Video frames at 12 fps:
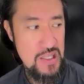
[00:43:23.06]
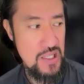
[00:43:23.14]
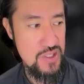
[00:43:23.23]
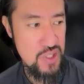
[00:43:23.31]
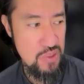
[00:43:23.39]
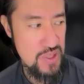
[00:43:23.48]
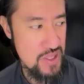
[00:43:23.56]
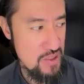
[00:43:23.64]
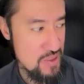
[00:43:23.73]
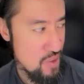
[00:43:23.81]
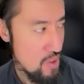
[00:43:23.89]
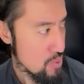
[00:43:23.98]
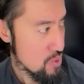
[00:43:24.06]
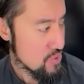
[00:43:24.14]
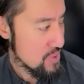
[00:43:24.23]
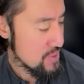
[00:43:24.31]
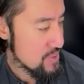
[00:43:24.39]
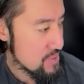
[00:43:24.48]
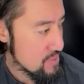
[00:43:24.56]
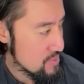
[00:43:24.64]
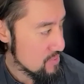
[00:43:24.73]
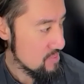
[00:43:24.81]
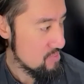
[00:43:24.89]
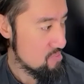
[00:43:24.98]
And so it's almost like,
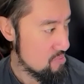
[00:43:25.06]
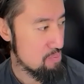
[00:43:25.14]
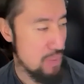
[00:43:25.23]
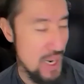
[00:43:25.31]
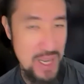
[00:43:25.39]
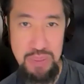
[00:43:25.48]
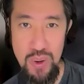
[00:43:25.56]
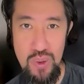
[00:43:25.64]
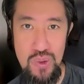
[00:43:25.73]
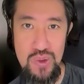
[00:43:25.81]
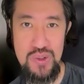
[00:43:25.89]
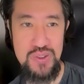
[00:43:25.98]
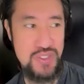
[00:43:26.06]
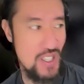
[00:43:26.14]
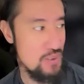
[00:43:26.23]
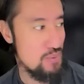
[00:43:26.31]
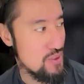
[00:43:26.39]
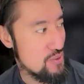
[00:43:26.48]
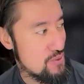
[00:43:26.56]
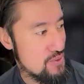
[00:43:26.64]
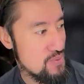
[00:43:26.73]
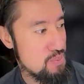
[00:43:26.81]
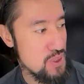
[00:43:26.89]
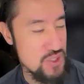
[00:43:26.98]
bipolar type
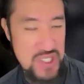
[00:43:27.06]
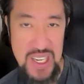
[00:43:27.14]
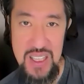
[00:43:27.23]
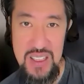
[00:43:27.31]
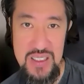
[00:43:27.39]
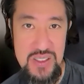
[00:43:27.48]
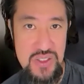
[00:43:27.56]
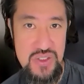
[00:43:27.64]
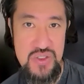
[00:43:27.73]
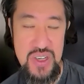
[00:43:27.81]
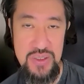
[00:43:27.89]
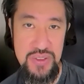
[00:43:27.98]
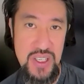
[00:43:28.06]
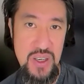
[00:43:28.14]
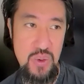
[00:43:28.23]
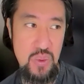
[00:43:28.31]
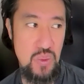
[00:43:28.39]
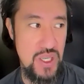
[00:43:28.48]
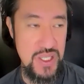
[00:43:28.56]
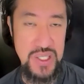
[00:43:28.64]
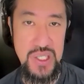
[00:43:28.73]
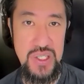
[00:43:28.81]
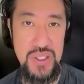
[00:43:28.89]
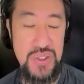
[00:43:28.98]
of personality is just trying to figure out what
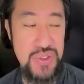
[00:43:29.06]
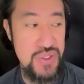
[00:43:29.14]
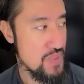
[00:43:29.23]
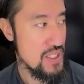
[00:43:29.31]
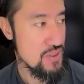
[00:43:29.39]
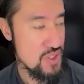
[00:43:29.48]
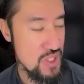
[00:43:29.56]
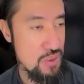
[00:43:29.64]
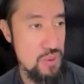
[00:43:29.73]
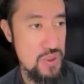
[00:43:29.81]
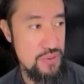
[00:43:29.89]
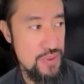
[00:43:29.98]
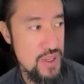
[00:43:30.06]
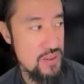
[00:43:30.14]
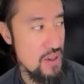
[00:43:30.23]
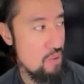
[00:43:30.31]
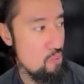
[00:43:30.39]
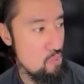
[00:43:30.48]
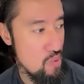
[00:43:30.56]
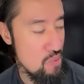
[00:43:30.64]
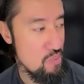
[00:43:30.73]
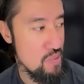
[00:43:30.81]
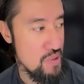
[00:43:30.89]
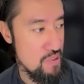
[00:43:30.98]
it is. Until we figure out
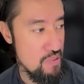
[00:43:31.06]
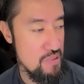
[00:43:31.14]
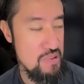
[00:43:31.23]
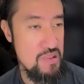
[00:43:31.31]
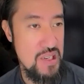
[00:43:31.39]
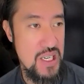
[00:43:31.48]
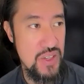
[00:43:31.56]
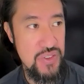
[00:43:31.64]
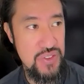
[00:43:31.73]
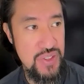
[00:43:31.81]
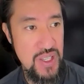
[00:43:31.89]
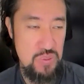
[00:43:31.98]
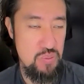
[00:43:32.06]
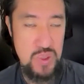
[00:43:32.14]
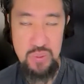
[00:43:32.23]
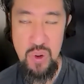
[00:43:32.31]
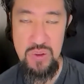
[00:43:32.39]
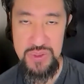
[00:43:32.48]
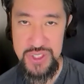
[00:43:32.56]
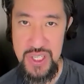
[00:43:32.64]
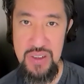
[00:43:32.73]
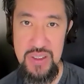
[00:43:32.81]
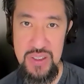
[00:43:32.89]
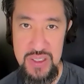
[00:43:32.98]
what we are, I think we won't
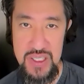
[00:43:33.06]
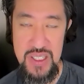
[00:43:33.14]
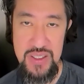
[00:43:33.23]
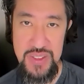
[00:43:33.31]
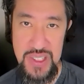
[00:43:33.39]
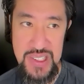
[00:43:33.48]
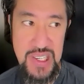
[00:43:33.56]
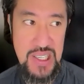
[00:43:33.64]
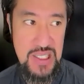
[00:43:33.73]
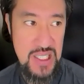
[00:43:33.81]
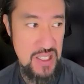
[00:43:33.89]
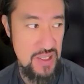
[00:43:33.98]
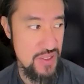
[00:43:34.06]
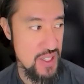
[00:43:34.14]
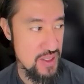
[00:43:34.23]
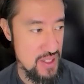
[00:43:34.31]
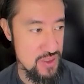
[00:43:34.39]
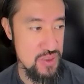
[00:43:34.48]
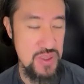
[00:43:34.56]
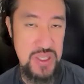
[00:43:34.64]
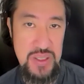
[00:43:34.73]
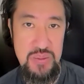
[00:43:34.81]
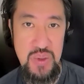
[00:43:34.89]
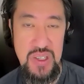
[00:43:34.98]
settle on anything yet. And I think that's
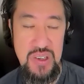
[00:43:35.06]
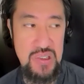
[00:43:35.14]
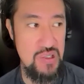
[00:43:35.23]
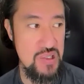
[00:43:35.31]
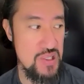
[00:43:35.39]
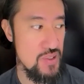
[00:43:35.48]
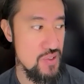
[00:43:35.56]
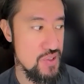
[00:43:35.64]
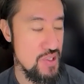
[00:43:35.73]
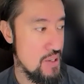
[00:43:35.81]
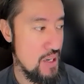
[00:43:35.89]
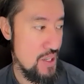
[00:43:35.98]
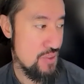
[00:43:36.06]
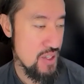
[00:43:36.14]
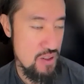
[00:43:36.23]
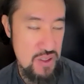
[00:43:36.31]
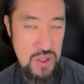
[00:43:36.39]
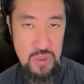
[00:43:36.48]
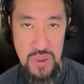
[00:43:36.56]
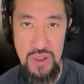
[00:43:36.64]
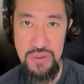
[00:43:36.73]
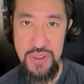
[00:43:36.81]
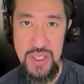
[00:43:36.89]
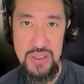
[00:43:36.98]
really what Hong Kong is. I think Hong Kong will
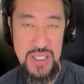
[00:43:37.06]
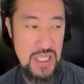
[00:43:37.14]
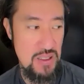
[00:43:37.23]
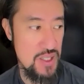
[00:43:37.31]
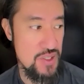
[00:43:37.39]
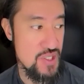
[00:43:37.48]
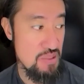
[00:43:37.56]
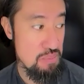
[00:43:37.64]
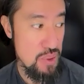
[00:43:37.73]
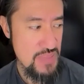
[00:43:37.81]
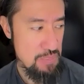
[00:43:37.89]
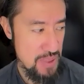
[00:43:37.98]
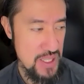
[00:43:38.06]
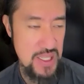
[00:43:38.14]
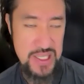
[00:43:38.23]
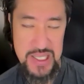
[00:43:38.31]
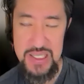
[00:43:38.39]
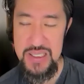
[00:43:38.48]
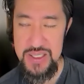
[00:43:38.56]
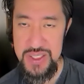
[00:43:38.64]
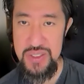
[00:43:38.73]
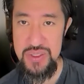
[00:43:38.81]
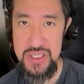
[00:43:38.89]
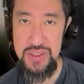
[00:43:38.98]
figure it out at some point. But again, it
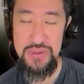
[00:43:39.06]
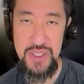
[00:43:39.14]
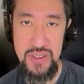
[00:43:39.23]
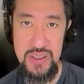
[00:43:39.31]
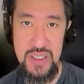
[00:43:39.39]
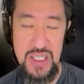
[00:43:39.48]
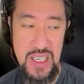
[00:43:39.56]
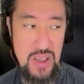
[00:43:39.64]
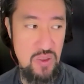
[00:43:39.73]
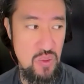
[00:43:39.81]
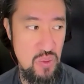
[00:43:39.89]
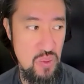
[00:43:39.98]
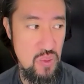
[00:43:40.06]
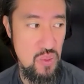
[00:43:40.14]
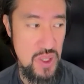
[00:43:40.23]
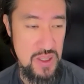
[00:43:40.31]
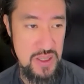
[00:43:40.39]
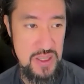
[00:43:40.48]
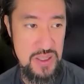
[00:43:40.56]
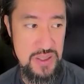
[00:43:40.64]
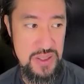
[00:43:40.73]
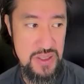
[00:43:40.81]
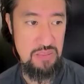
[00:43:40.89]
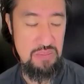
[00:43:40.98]
still needs to figure out where it
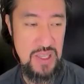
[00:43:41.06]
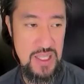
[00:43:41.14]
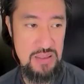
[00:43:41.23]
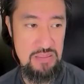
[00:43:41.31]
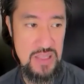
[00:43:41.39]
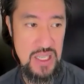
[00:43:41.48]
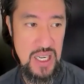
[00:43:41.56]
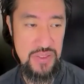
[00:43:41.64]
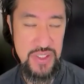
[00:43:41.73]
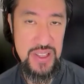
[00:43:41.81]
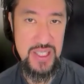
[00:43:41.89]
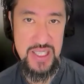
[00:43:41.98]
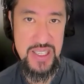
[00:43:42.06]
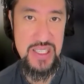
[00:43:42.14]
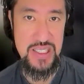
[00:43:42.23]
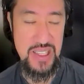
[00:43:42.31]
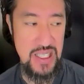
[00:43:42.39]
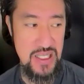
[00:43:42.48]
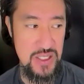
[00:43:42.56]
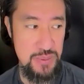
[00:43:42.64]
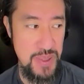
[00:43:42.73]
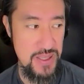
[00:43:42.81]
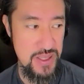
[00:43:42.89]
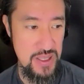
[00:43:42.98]
is. And I think the key to that is
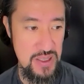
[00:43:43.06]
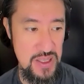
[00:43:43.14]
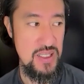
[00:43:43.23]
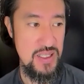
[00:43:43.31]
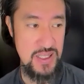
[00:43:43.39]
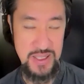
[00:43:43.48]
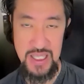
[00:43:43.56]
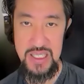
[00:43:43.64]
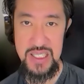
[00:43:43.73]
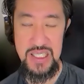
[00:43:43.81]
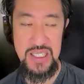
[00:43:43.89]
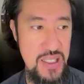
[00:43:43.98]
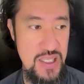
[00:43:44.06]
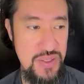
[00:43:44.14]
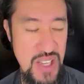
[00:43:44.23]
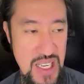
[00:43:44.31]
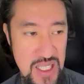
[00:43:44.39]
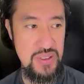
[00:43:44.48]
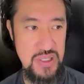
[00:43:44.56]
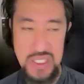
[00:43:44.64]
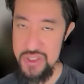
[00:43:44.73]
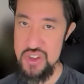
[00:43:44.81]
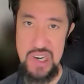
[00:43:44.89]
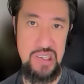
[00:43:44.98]
basically deciding that it
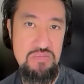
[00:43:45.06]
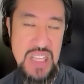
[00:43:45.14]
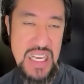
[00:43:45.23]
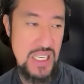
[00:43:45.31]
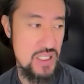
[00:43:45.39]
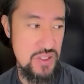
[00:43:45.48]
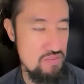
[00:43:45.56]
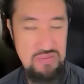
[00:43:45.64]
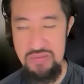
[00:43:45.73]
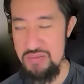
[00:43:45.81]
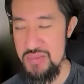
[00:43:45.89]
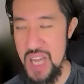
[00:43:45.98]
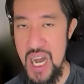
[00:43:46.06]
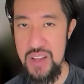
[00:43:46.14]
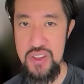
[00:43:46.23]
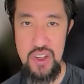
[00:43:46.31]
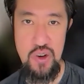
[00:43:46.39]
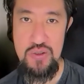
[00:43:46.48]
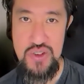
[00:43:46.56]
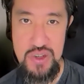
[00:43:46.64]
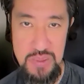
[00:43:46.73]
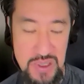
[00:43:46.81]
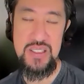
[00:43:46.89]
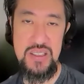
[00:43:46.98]
is China. That is
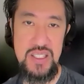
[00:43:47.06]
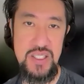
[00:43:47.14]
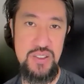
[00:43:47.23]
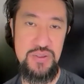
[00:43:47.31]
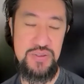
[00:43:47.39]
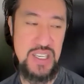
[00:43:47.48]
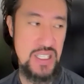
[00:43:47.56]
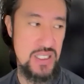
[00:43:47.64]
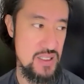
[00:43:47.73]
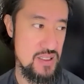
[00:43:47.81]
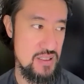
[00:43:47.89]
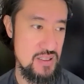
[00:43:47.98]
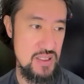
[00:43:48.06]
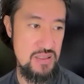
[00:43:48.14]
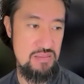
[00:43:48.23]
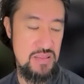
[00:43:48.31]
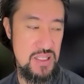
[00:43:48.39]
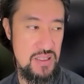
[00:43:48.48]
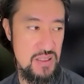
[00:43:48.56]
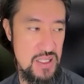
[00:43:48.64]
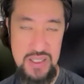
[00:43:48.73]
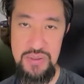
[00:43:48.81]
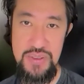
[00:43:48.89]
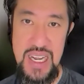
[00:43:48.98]
non-negotiable. Well, that's a legal fact and
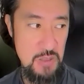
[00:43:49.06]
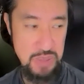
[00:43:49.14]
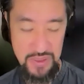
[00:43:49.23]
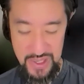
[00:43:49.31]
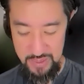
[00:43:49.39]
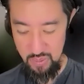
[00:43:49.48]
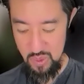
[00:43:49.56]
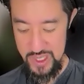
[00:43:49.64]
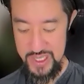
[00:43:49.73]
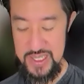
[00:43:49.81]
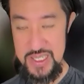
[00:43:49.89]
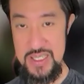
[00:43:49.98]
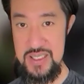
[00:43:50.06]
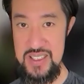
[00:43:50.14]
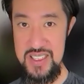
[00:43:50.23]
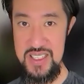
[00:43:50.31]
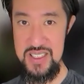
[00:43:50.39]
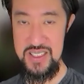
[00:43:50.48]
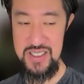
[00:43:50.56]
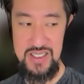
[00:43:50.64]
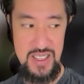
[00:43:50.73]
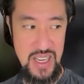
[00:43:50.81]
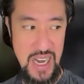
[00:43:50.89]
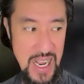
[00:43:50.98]
that's a fact. But then what it is
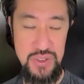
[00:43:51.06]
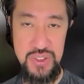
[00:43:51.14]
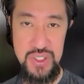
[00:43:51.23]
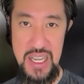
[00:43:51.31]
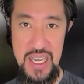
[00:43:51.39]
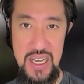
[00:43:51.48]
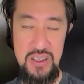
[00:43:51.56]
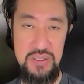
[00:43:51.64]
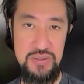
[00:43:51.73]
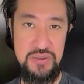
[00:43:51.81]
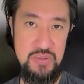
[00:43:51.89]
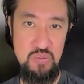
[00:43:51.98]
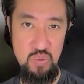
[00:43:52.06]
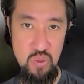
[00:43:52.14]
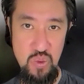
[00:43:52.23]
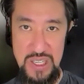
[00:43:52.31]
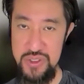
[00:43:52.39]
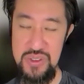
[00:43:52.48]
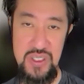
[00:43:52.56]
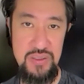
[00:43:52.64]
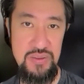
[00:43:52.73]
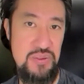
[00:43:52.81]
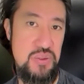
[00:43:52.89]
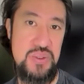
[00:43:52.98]
it has to have Western
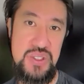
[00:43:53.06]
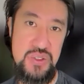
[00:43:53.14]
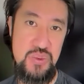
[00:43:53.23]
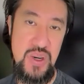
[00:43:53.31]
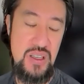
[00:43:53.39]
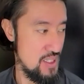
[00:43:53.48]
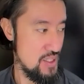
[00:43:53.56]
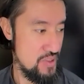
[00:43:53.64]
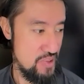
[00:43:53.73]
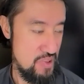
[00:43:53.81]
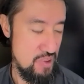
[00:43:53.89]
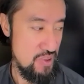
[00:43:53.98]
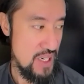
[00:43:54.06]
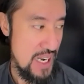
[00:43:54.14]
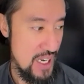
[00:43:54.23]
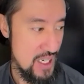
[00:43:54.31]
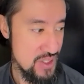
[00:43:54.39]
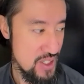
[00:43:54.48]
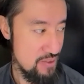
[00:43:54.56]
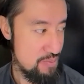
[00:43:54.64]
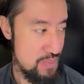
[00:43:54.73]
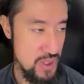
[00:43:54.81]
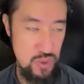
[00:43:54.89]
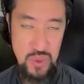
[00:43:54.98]
influence as well. It has to
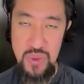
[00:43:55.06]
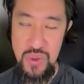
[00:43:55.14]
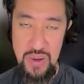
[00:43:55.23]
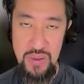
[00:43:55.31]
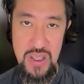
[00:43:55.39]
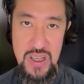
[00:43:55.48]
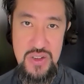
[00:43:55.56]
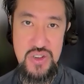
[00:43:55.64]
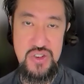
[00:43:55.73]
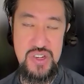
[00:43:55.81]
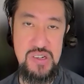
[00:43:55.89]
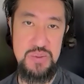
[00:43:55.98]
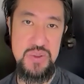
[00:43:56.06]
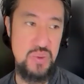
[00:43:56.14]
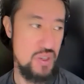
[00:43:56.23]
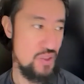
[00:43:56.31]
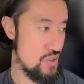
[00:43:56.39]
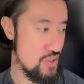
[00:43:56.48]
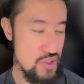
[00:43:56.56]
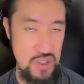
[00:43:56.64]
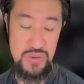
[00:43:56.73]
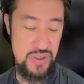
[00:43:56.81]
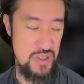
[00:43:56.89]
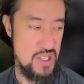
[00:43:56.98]
build great relationships with
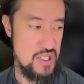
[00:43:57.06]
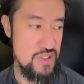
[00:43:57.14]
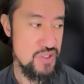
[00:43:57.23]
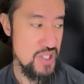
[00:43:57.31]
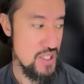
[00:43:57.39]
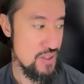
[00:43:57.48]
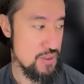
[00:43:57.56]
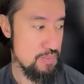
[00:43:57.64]
Europe, the United States,